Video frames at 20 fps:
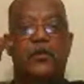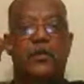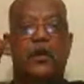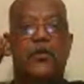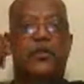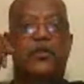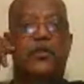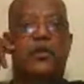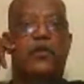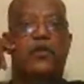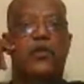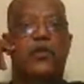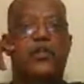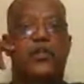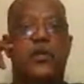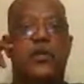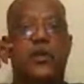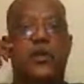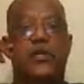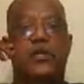There's also
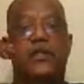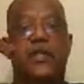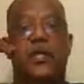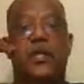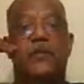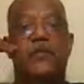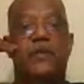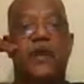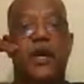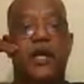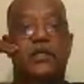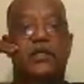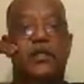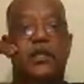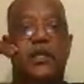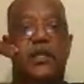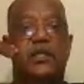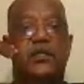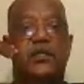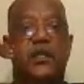what's known as the
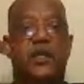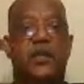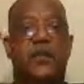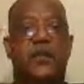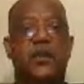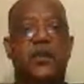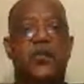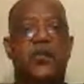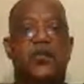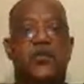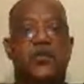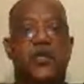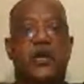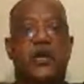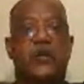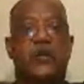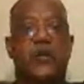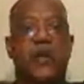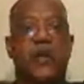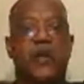kibbutz. It is a communal
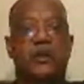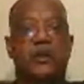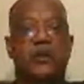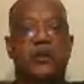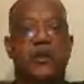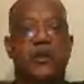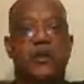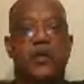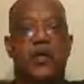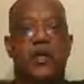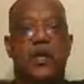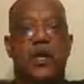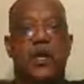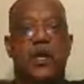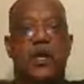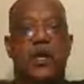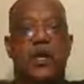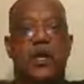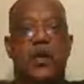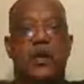settlement
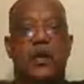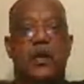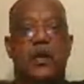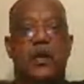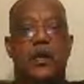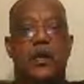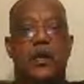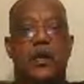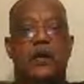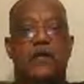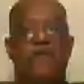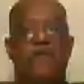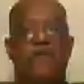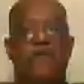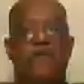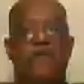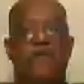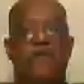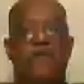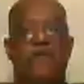of
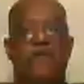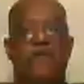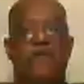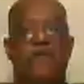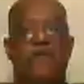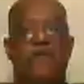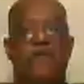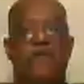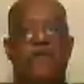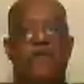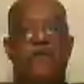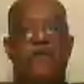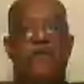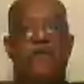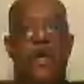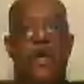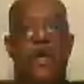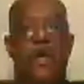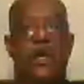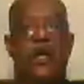Jews,
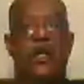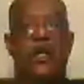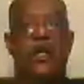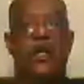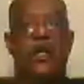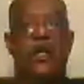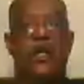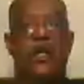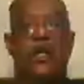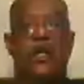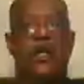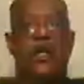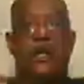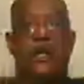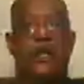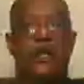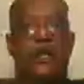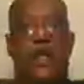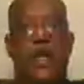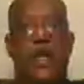and
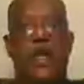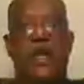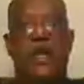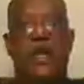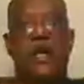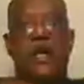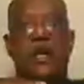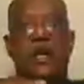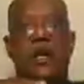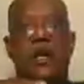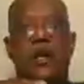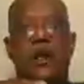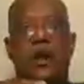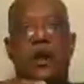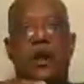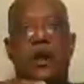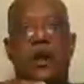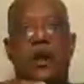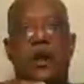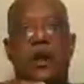they
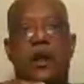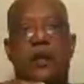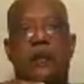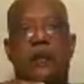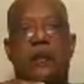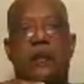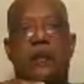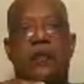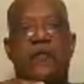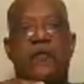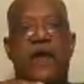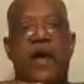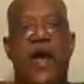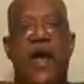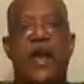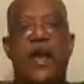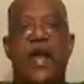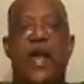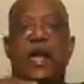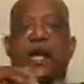
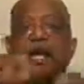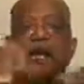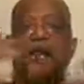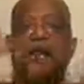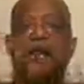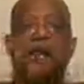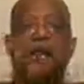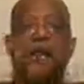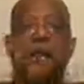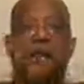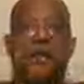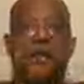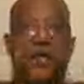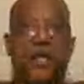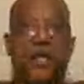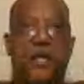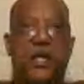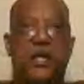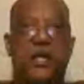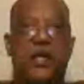provide a
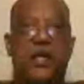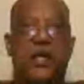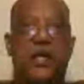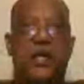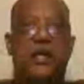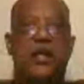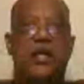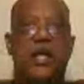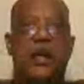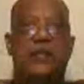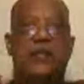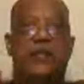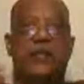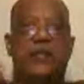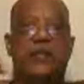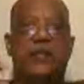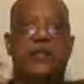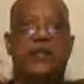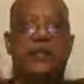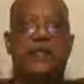community that
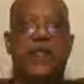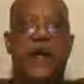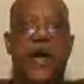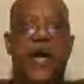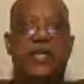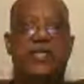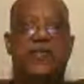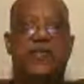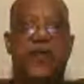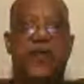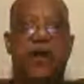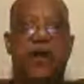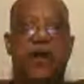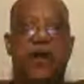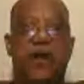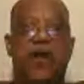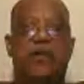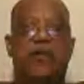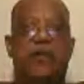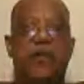provides for
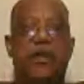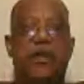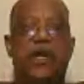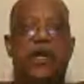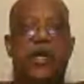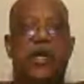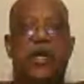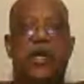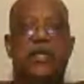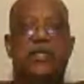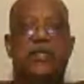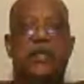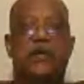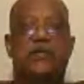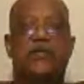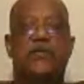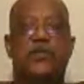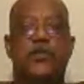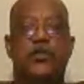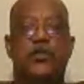all the needs
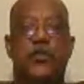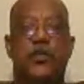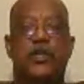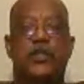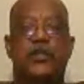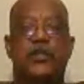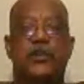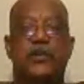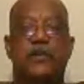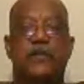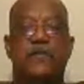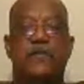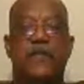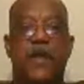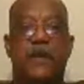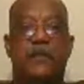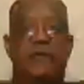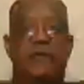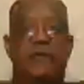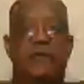of Jewish
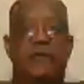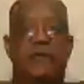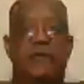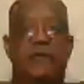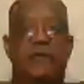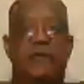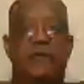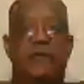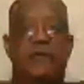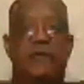families.